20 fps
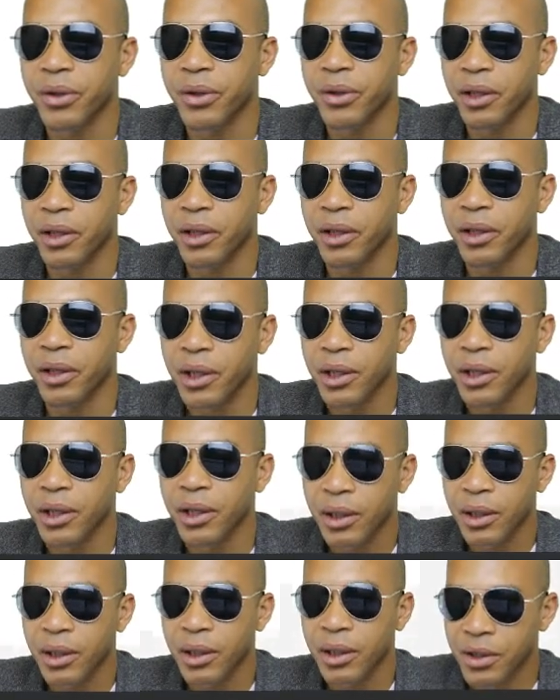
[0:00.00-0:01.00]
definitely,
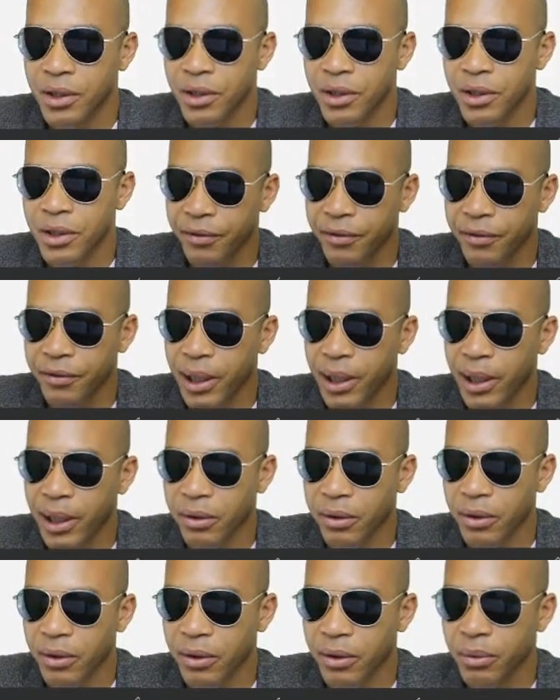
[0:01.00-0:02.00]
and just have the
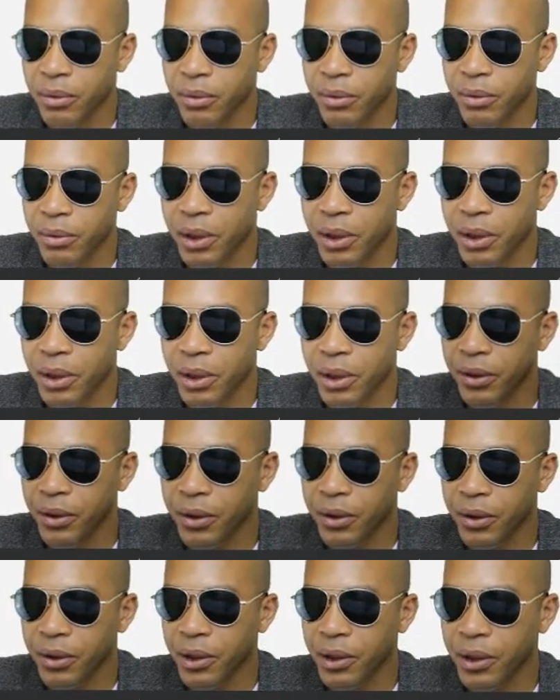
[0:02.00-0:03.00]
background be
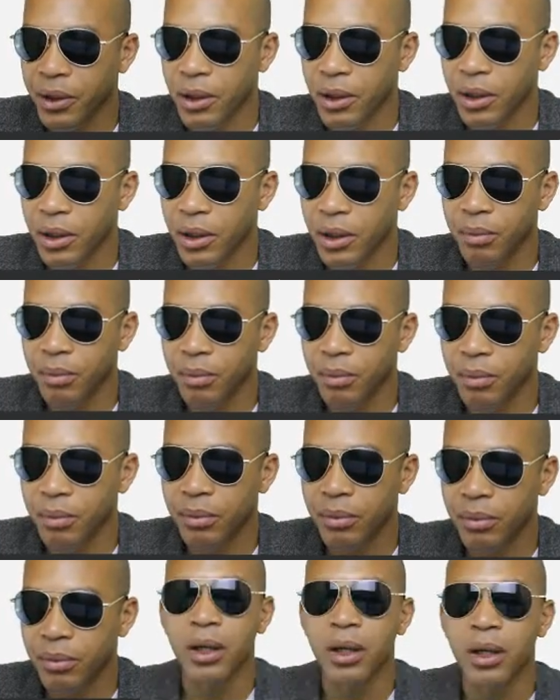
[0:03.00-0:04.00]
fully
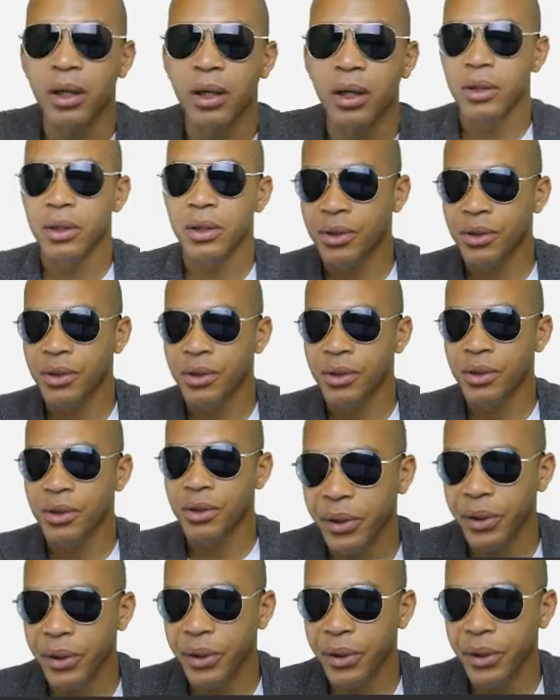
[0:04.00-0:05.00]
dark, so
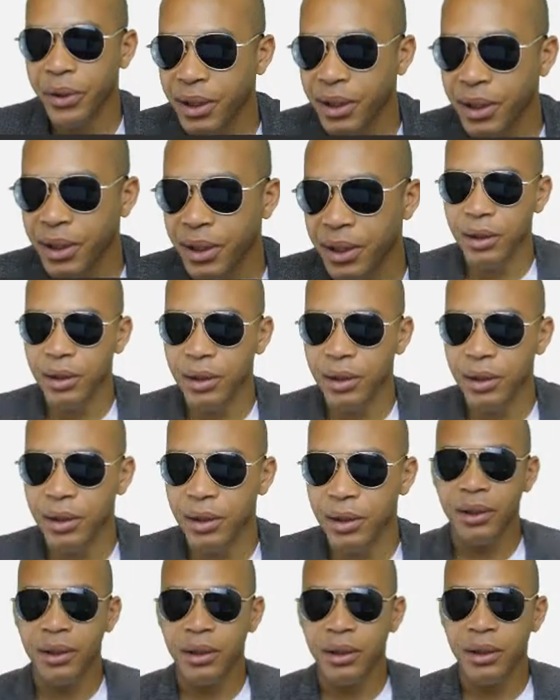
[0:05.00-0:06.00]
we can basically
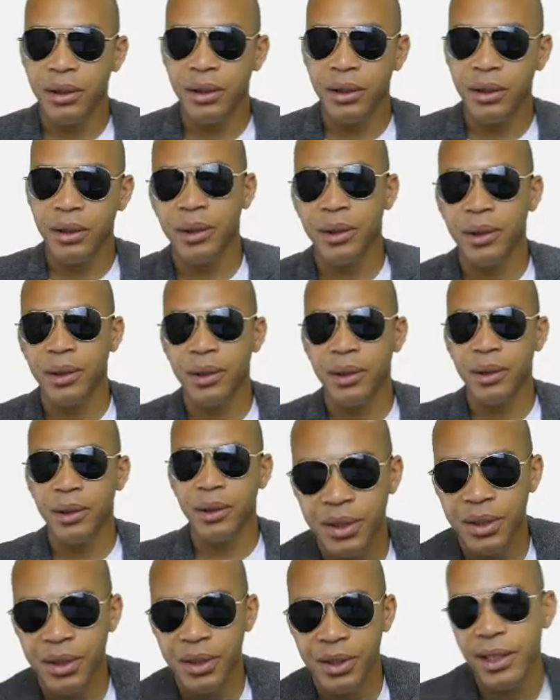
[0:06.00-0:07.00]

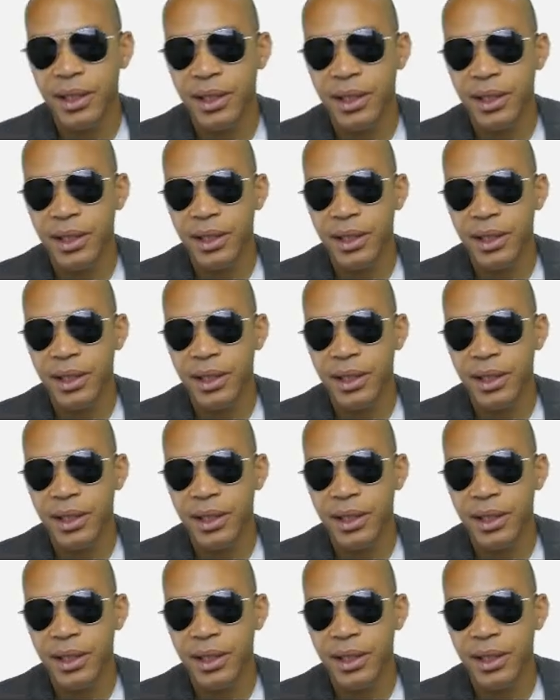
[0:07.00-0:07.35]
see the text, and